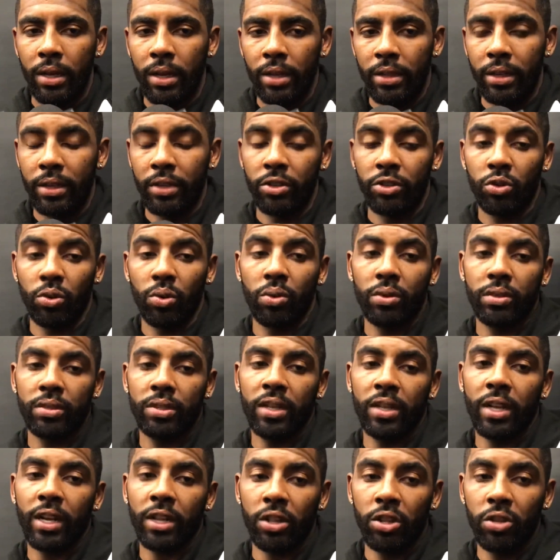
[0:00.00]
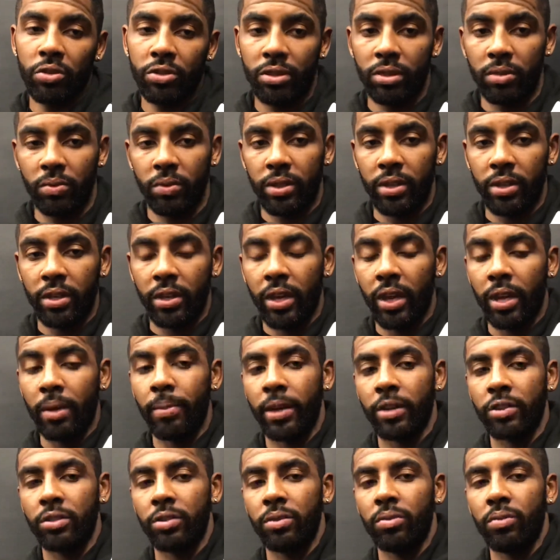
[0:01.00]
I think the score was a lot closer than what the
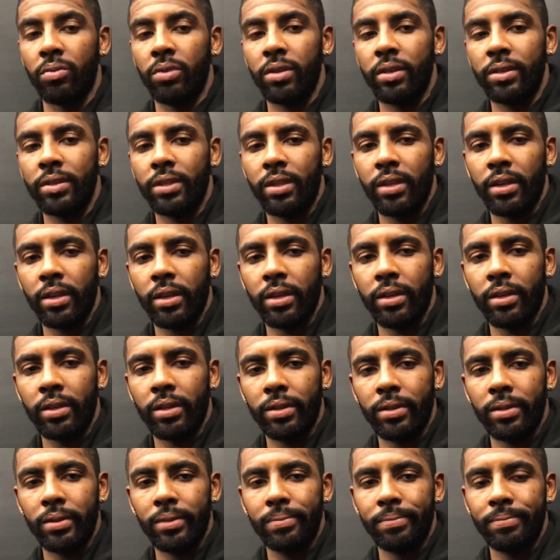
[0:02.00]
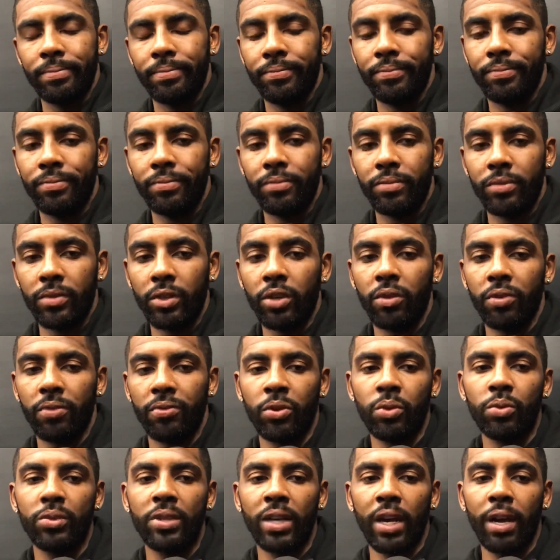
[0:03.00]
game actually was. I think, um, you know, a
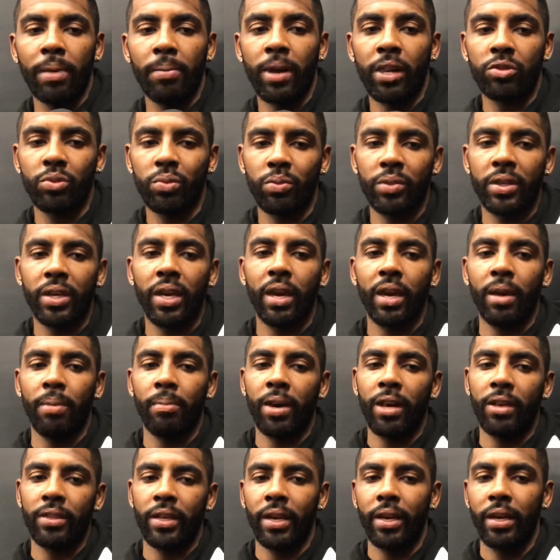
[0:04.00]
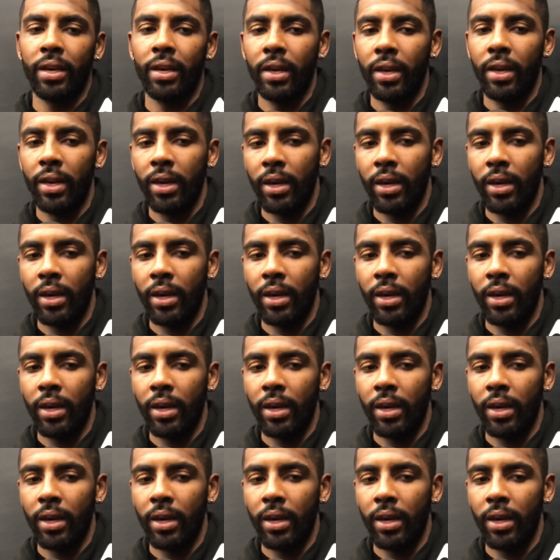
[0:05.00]
few timeouts when we came out, they